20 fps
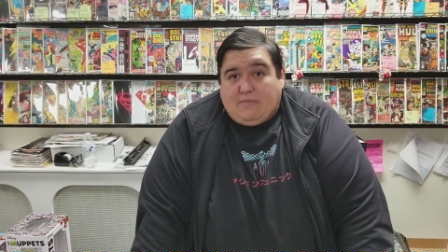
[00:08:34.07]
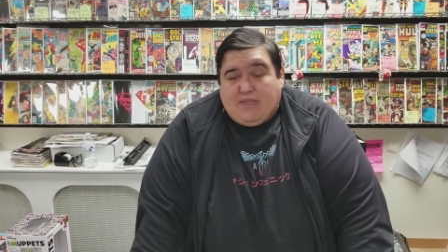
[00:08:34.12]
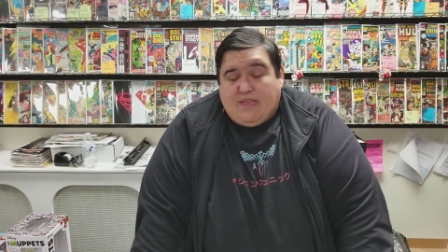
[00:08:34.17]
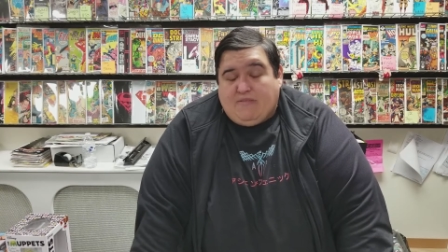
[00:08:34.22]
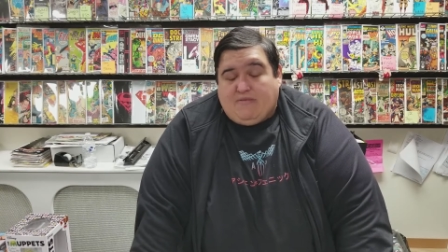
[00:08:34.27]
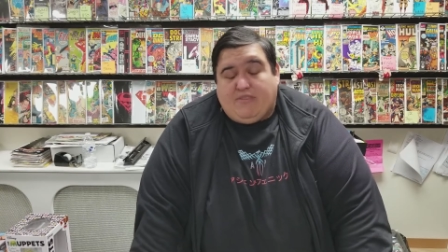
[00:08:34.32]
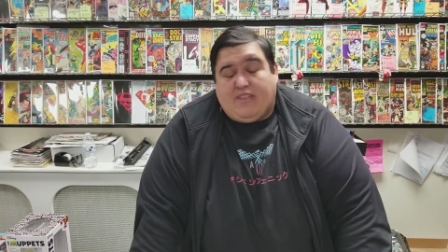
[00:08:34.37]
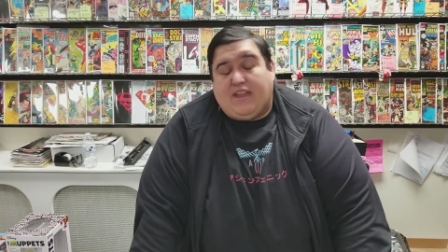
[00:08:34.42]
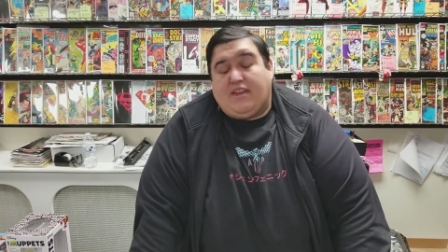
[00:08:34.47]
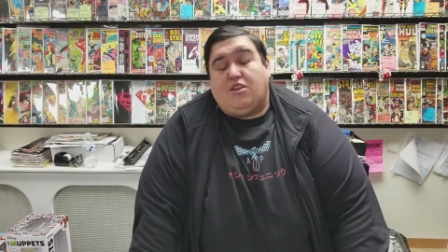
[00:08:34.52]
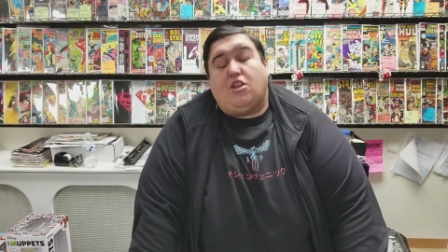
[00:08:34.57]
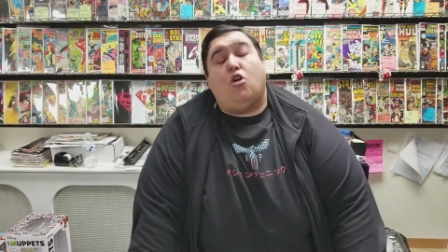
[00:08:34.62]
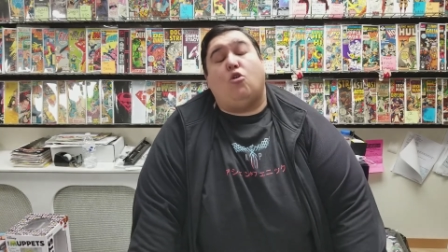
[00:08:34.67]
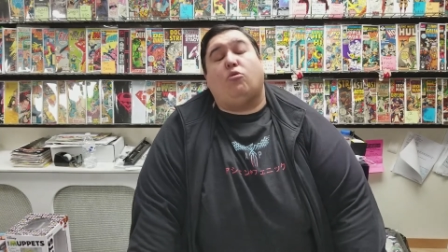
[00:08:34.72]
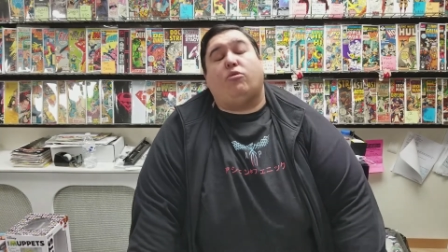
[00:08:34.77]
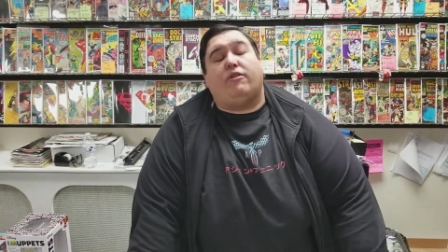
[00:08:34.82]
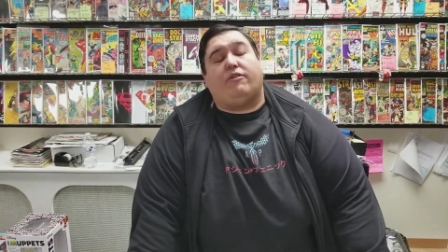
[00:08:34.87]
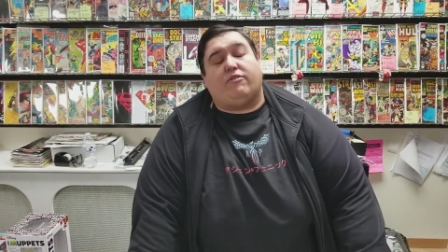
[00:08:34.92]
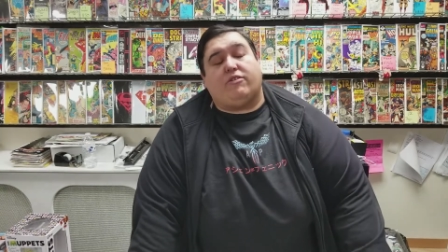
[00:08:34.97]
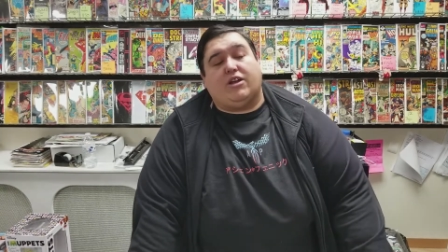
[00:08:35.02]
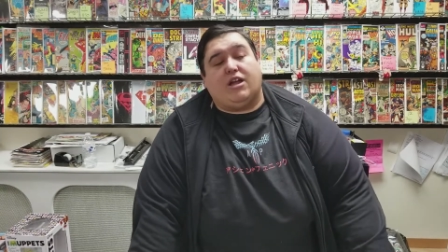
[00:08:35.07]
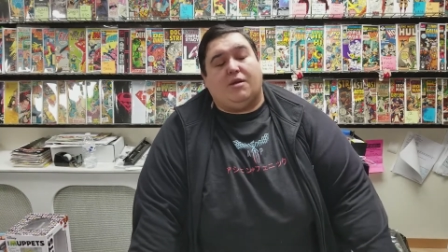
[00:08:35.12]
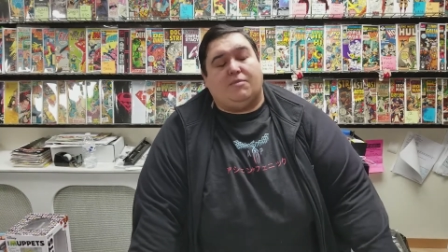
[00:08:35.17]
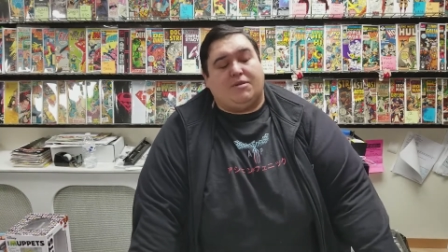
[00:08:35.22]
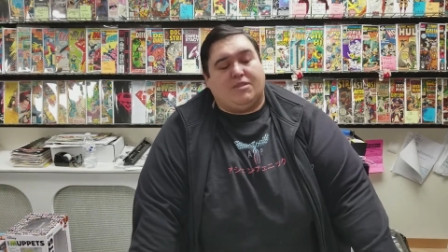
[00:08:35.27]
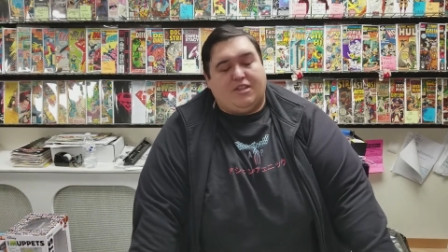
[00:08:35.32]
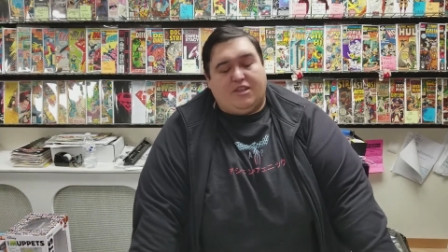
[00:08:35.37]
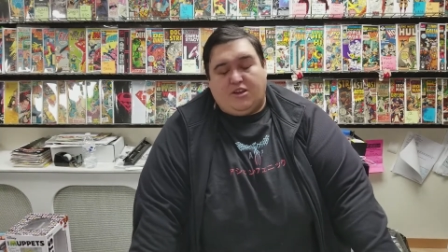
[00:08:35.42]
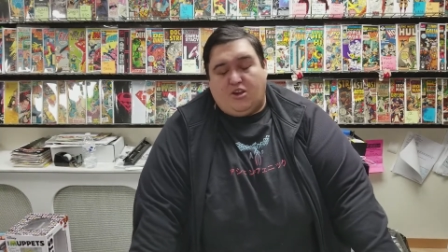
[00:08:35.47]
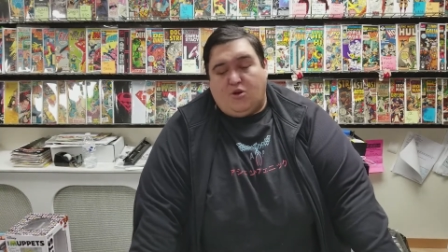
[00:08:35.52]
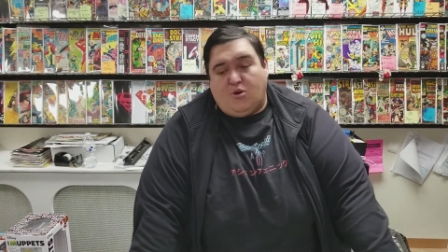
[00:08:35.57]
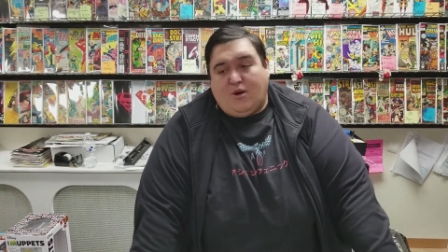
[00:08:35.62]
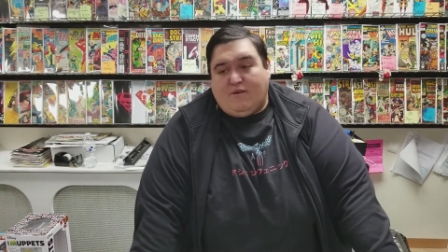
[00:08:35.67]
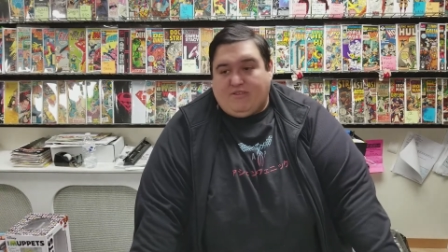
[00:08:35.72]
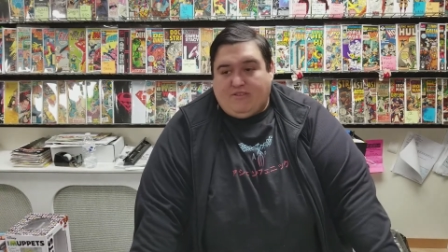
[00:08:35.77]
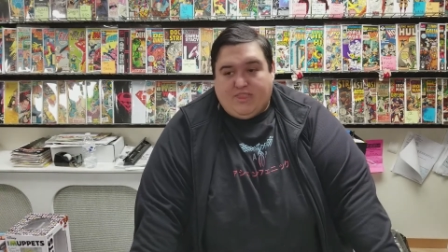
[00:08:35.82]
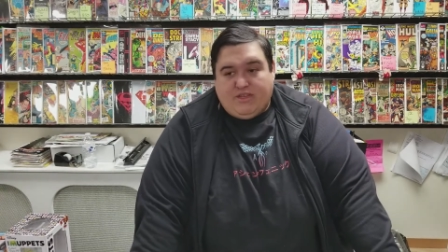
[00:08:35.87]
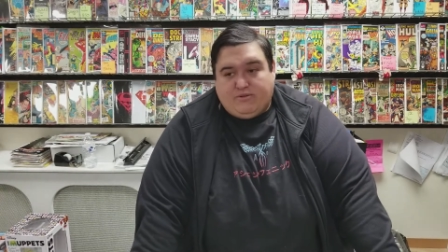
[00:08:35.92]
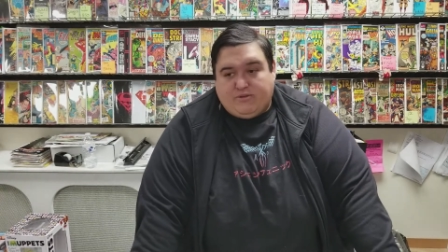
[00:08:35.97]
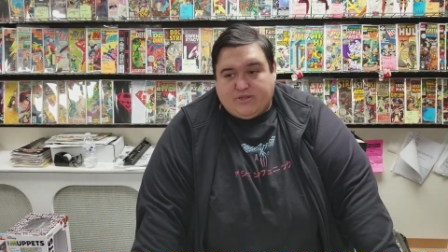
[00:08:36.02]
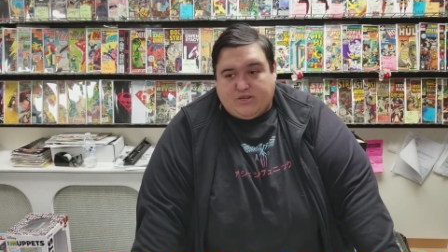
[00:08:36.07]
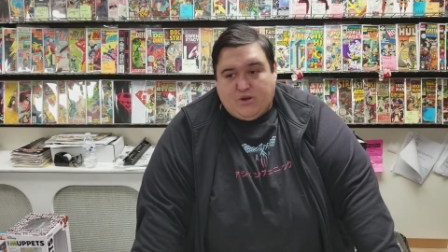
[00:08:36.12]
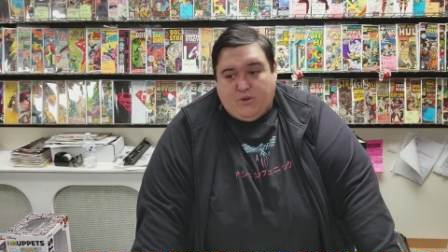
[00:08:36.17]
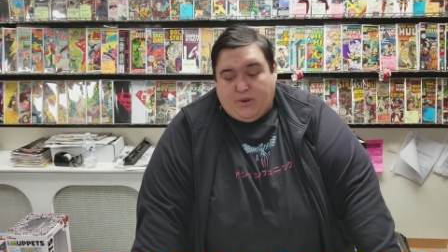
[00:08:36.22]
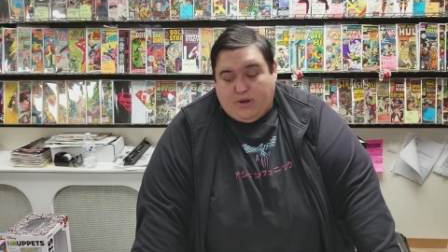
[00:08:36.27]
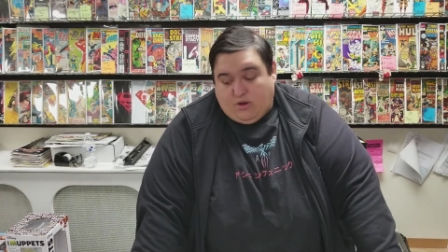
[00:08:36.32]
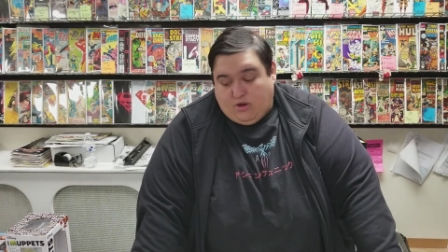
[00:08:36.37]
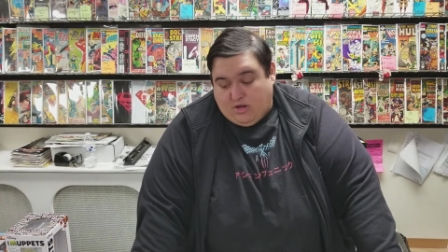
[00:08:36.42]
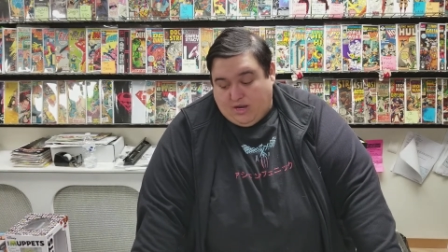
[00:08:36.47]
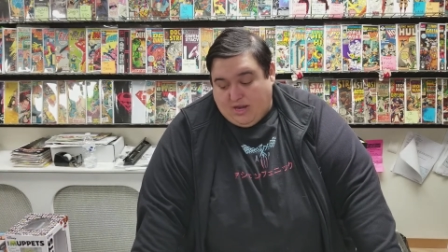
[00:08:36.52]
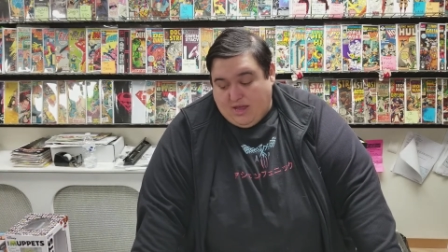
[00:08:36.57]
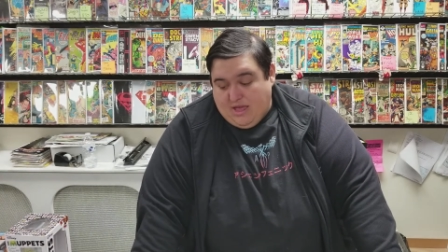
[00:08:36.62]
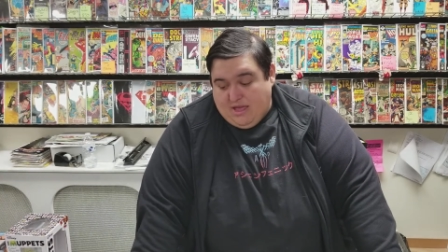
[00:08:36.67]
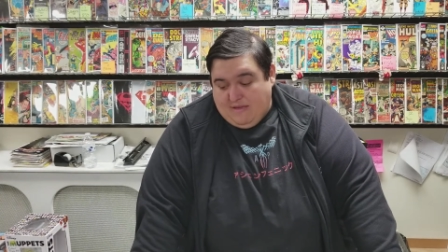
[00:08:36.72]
They they know they were coming. They know everything was going on.